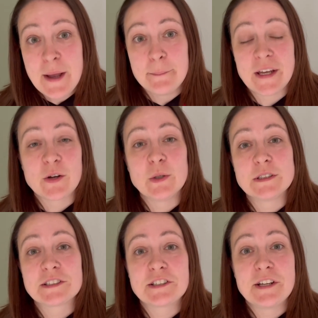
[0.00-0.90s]

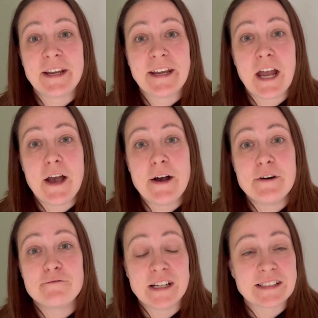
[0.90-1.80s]
because the
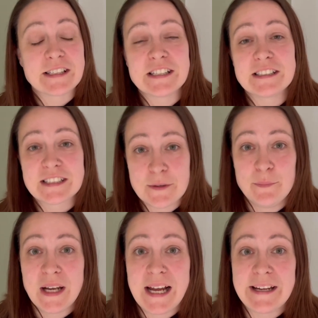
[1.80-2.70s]
uh, residents
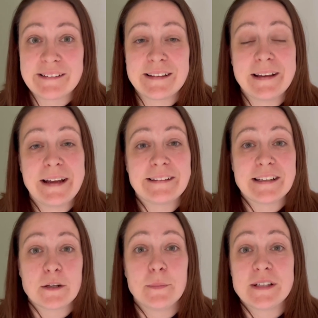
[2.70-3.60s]
complained and they
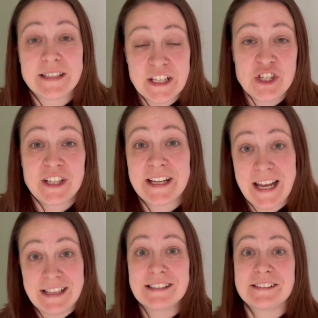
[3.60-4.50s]
did a petition
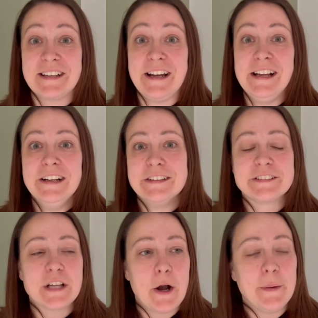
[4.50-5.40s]
against it
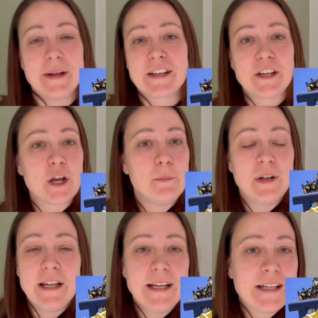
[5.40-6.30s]
so
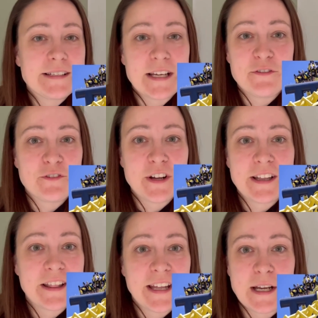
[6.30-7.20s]
completely
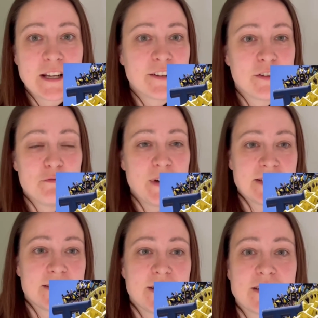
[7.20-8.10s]
different thing the
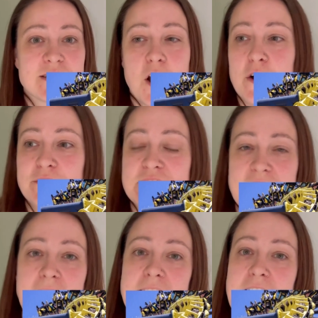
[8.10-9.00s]
residents of
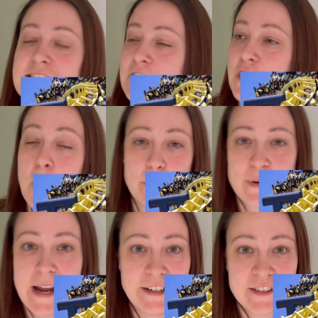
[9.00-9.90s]
Skegness are not
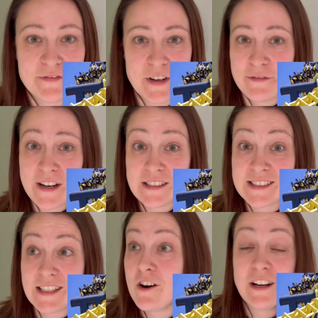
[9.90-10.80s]
proud of their
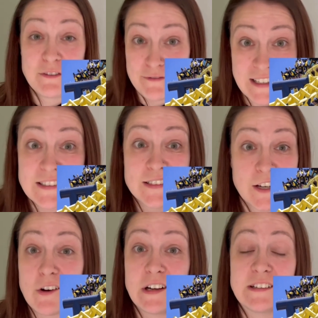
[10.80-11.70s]
Fantasy Island Fantasy
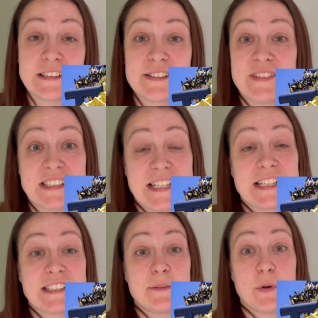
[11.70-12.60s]
Island is
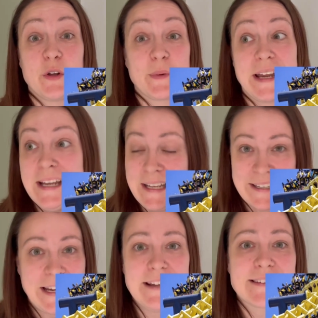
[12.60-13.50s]
fantastic by the way
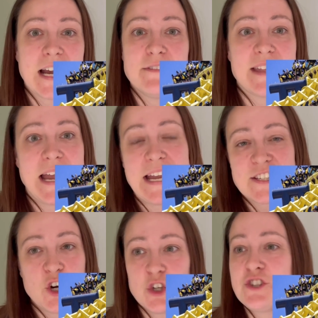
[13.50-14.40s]
get down there
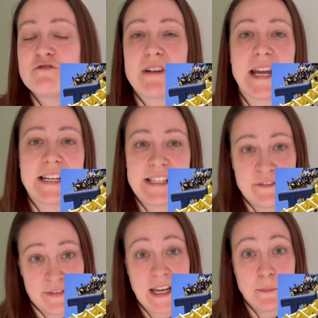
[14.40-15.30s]
it's an underrated
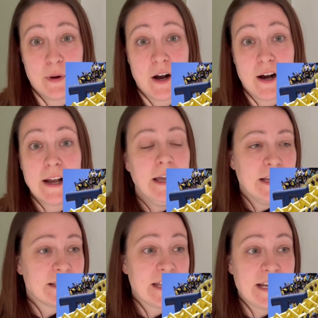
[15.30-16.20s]
theme park
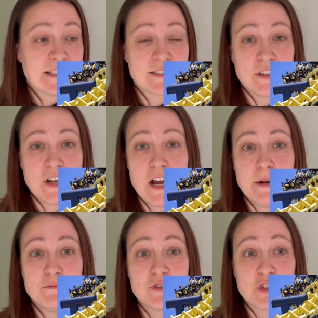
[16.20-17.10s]
there's
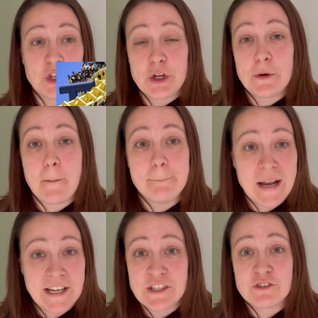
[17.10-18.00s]
um, two
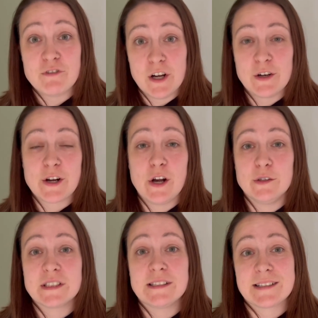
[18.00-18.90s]
major roller
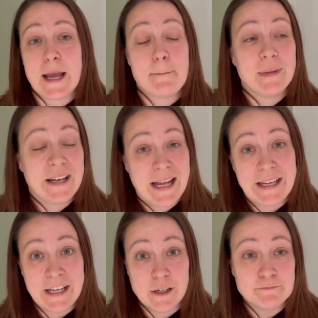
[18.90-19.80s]
coasters there
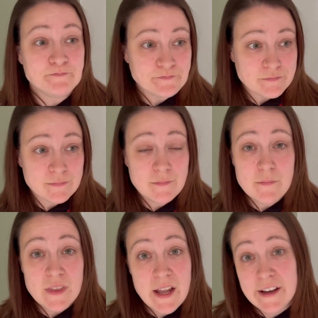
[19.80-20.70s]
Millennium
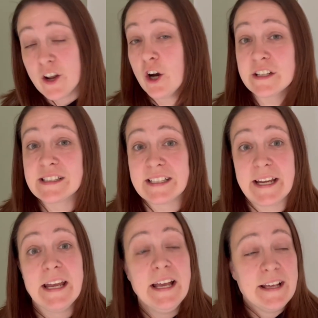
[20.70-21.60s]
and
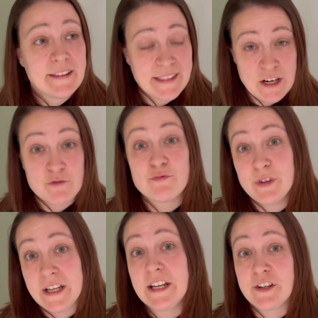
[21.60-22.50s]
Odyssey they are
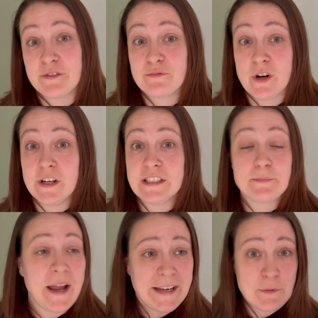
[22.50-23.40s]
really good rides.
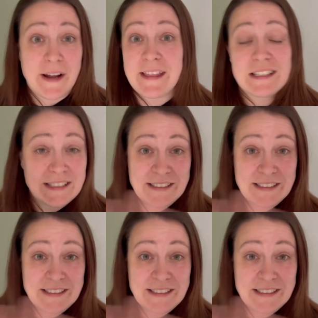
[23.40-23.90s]
But anyway, that's a